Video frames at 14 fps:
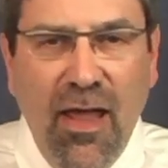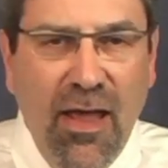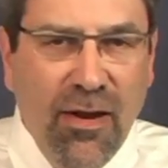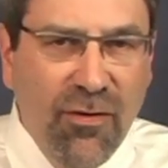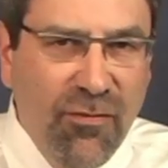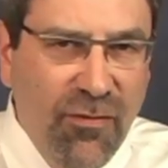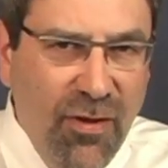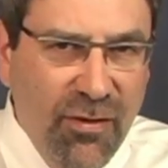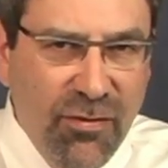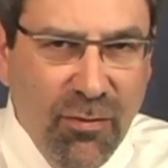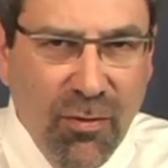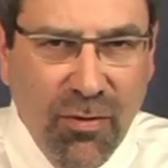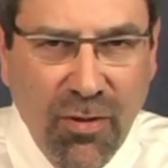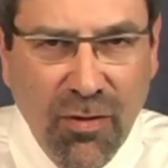
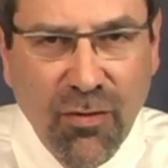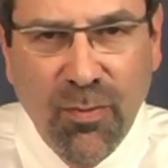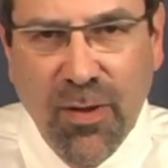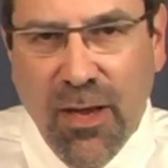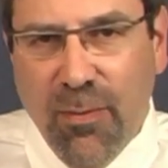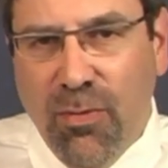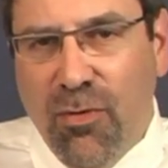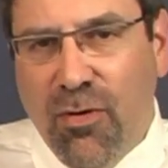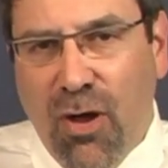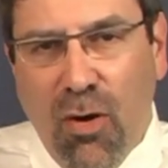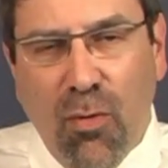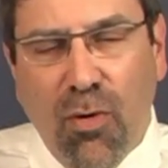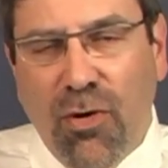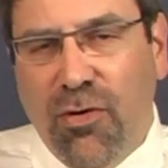interfacing with other people,
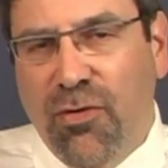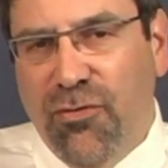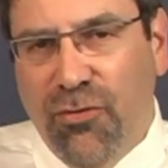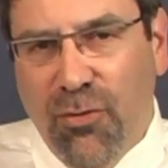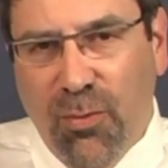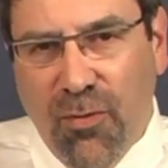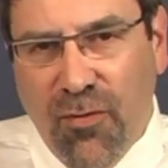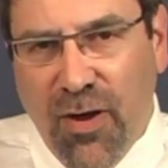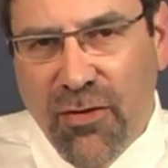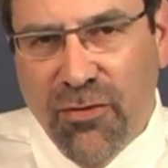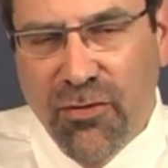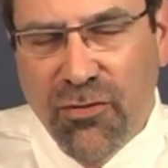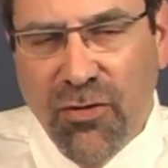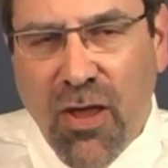coworkers,
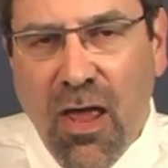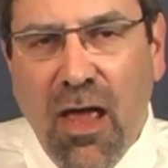supervisors?